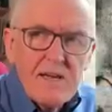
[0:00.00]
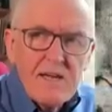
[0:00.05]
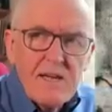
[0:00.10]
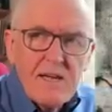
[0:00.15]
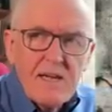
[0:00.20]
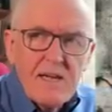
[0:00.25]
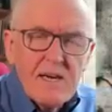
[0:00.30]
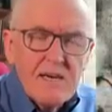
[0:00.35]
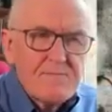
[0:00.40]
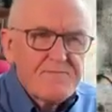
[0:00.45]

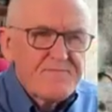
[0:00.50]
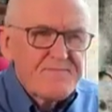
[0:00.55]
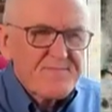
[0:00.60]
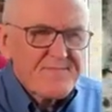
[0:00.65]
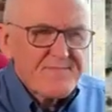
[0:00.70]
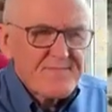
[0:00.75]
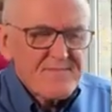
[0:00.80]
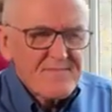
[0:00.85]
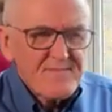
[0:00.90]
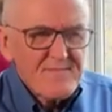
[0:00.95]
here
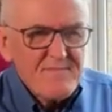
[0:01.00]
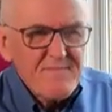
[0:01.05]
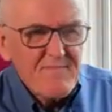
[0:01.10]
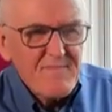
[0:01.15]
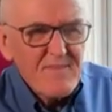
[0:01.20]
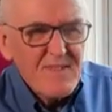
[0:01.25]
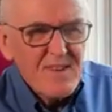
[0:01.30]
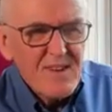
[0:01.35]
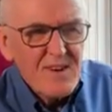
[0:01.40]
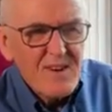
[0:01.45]

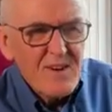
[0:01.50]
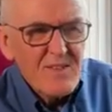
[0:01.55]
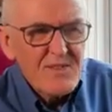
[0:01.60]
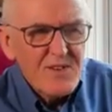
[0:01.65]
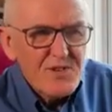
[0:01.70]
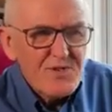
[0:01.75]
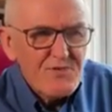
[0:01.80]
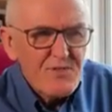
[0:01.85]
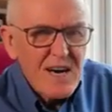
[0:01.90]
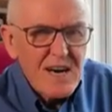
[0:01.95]
on the
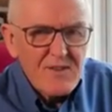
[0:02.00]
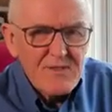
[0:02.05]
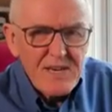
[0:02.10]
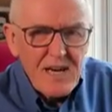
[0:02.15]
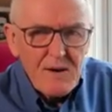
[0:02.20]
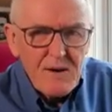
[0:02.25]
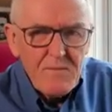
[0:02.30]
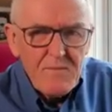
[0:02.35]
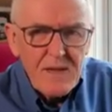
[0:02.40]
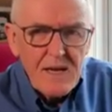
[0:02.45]
shroud.
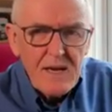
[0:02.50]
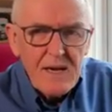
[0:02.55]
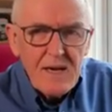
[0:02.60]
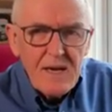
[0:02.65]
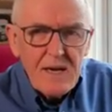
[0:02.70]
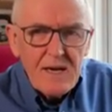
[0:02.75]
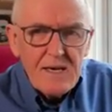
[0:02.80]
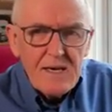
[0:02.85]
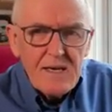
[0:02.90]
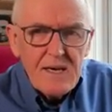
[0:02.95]
Now,
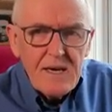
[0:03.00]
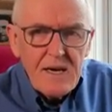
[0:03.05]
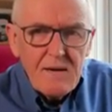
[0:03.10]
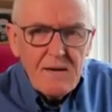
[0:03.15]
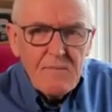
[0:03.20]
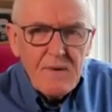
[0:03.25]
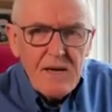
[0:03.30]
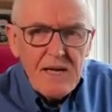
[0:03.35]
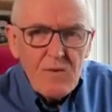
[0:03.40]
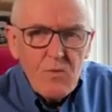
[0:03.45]

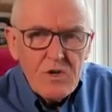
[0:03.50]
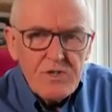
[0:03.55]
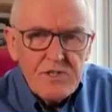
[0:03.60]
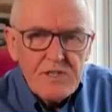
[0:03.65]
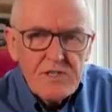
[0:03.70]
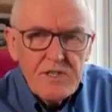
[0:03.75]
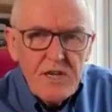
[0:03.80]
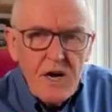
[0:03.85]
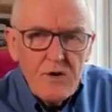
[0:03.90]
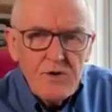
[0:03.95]
it
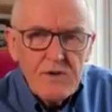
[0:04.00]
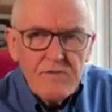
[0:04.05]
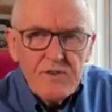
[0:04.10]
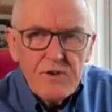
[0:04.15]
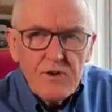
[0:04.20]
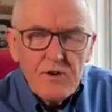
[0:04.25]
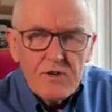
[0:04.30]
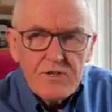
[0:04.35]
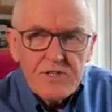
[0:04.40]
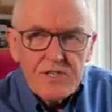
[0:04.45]
wasn't known, of
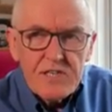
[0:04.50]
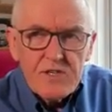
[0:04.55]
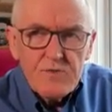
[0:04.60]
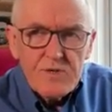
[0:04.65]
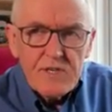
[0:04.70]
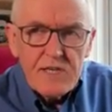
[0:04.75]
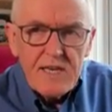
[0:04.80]
course, this was a